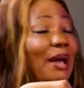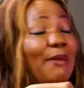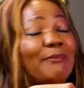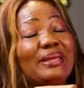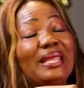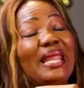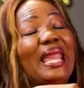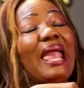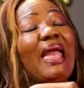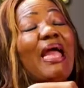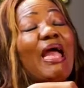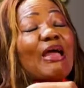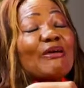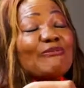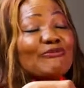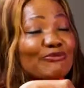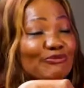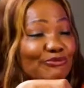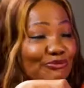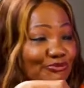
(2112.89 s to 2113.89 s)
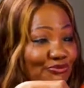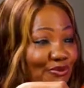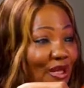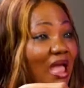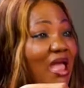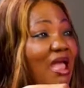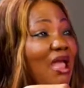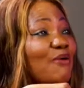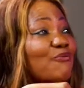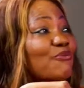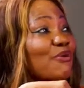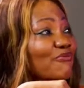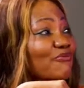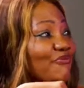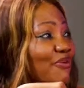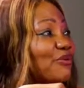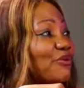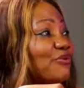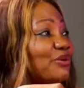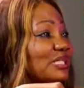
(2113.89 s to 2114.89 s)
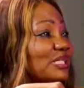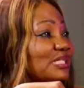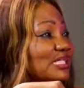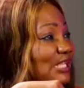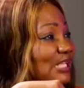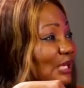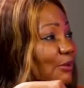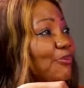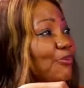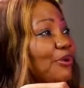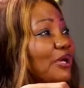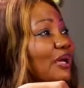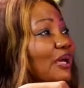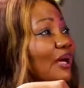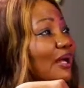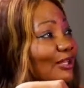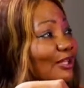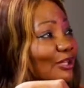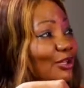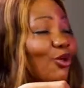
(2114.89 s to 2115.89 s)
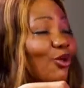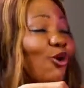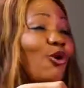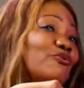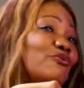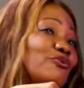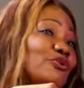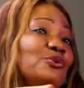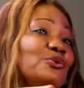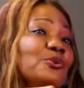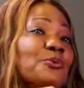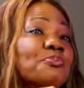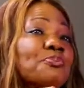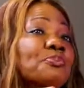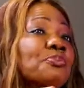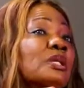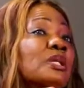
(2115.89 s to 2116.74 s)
I mean, very, very typical of you.